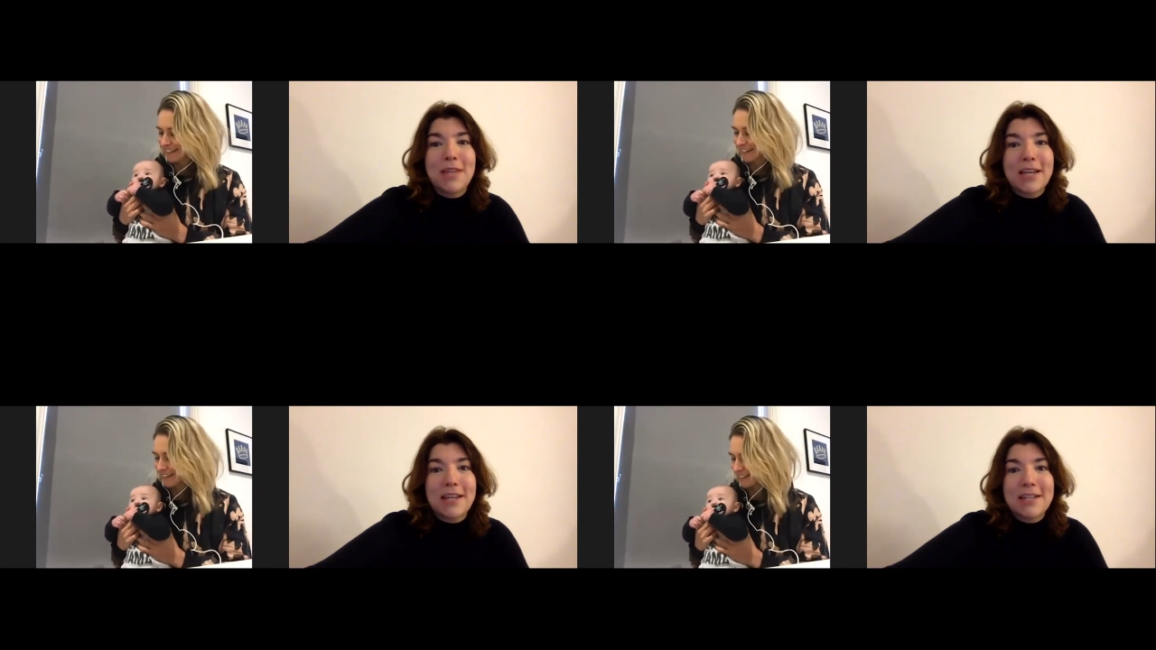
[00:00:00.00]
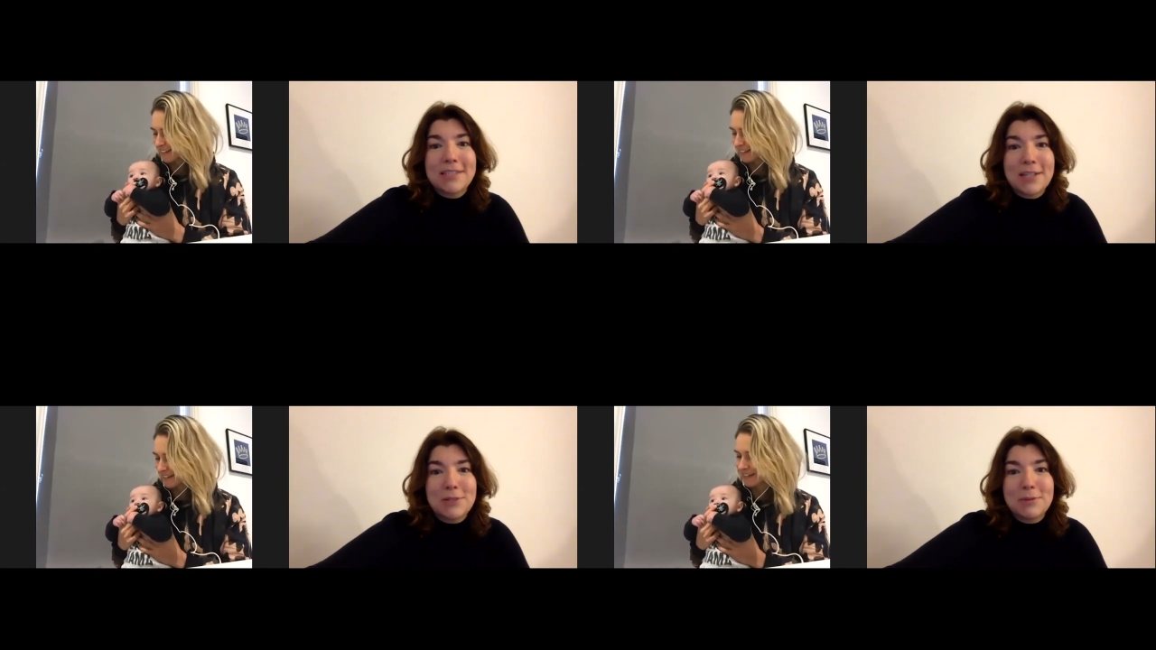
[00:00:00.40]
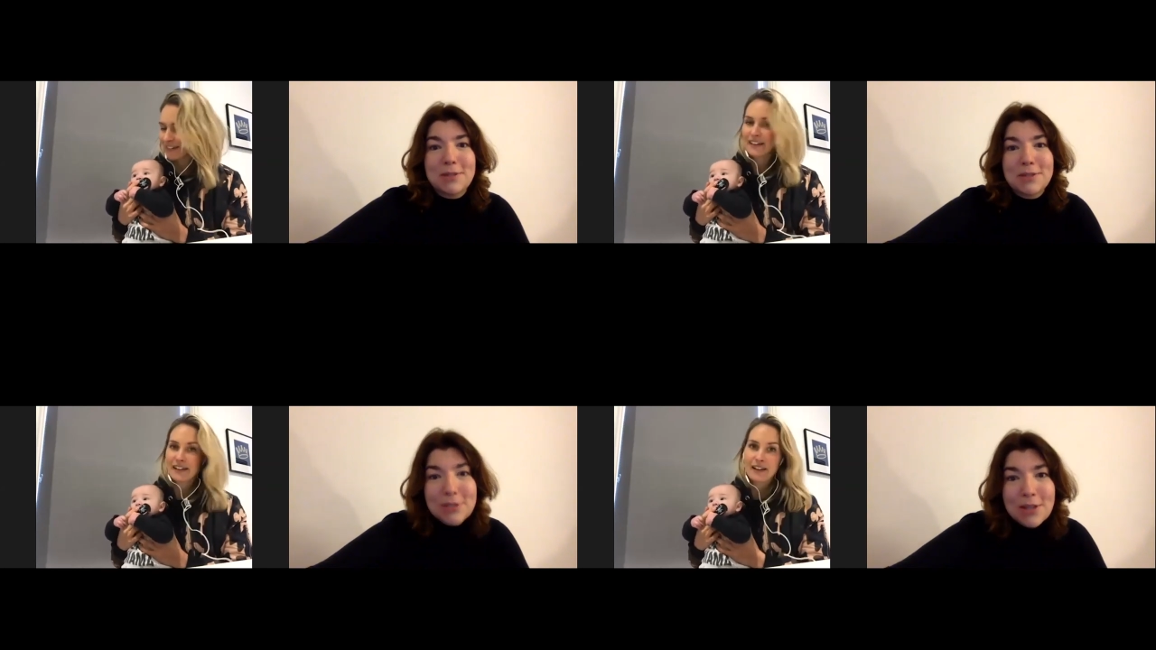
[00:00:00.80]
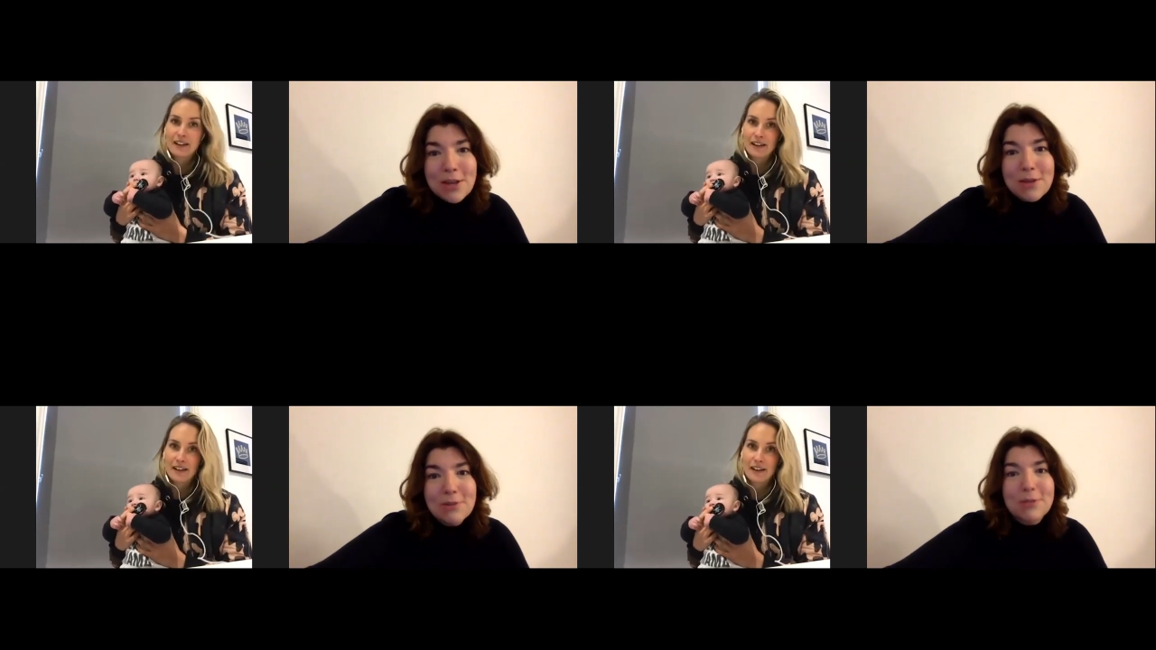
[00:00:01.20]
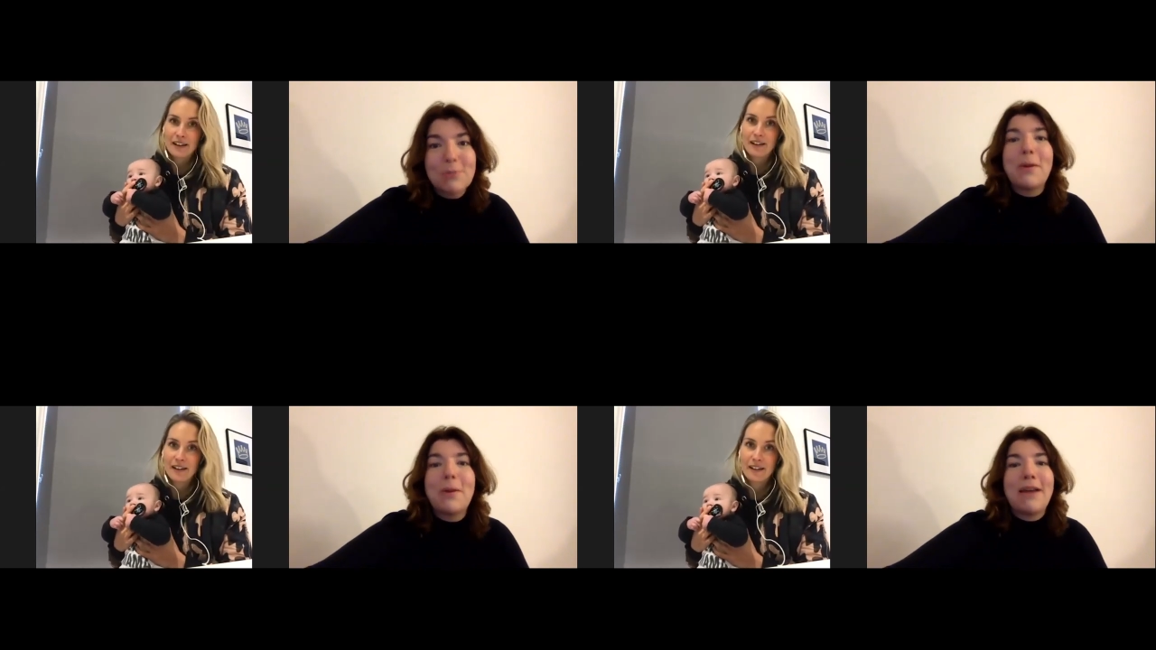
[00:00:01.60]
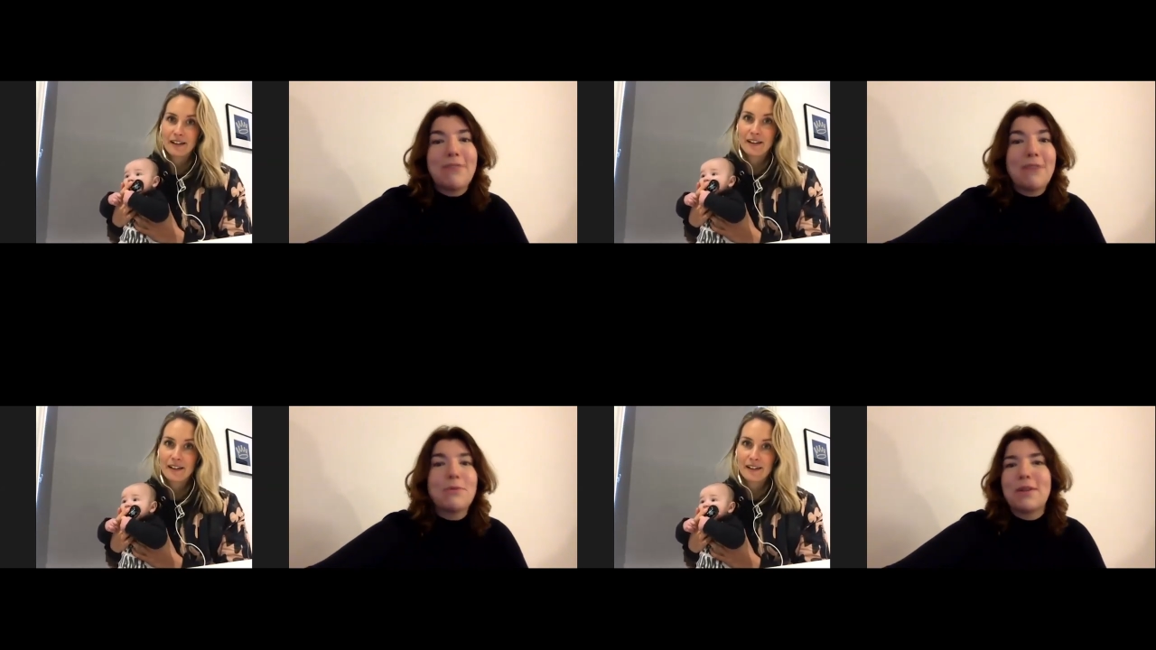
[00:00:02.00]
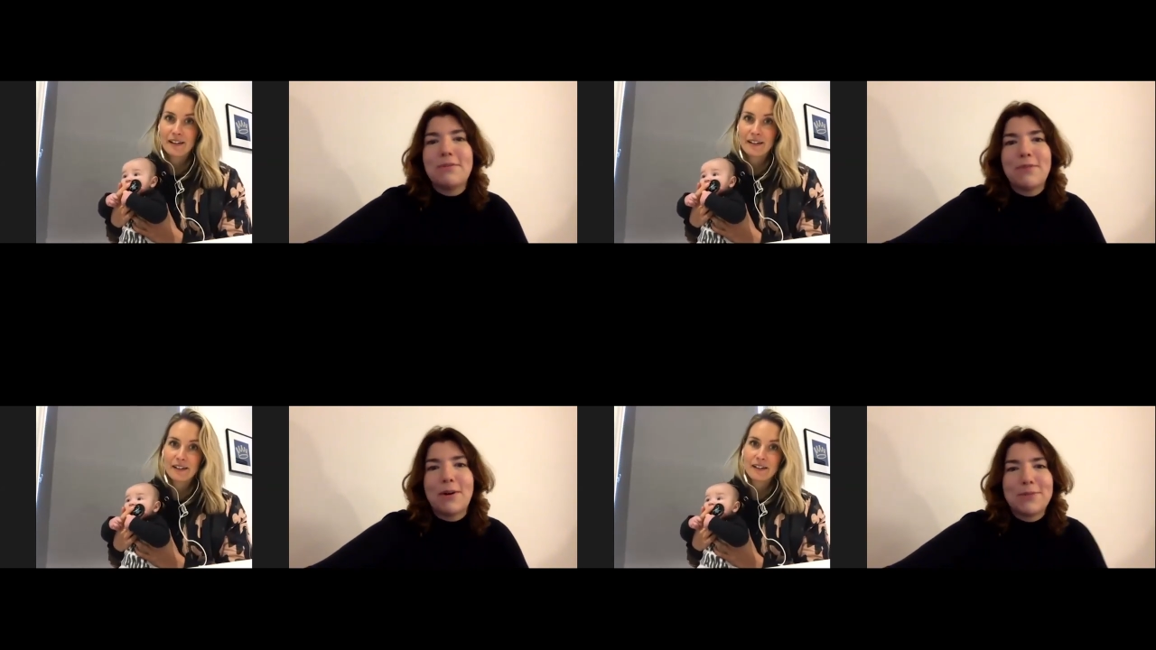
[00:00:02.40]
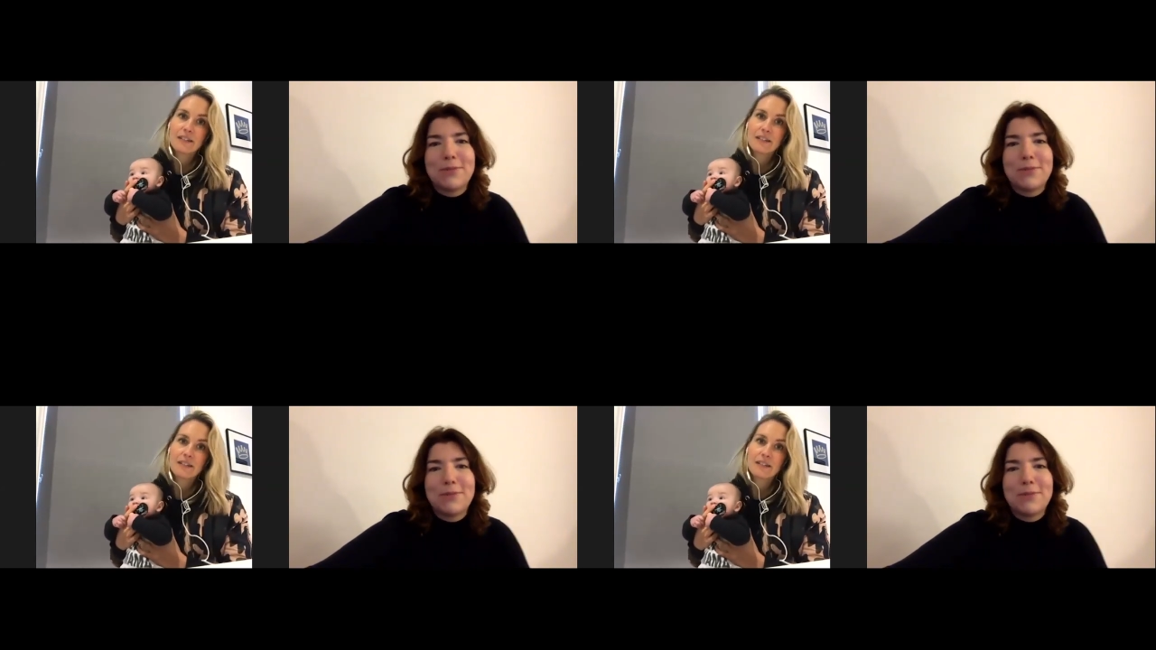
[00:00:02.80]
Speaker 1: They're going to get in touch with us too. So we might have everyone involved.